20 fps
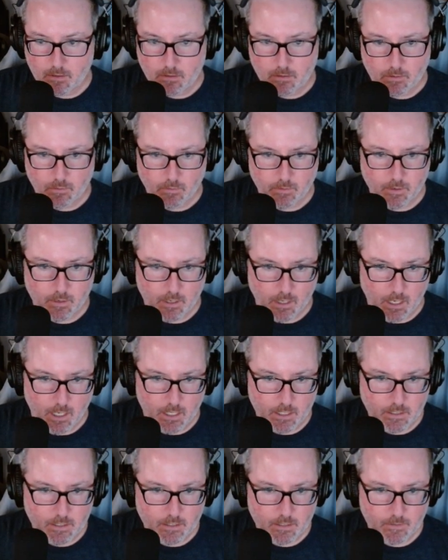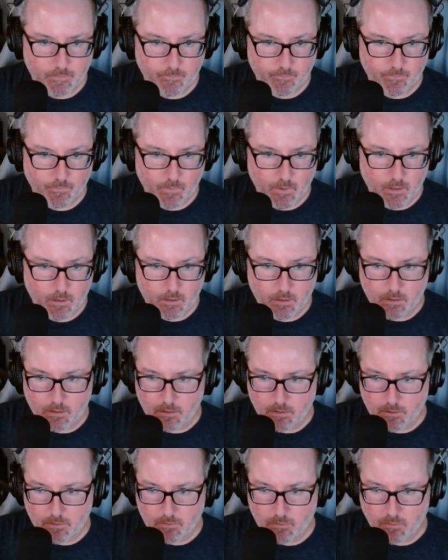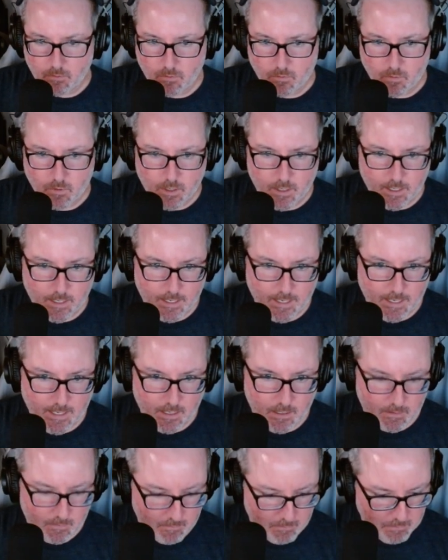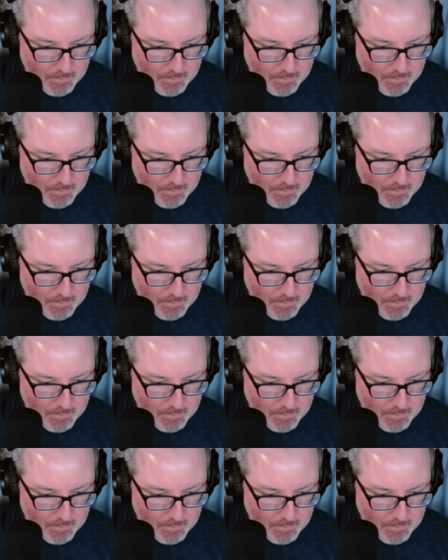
You're not. You can't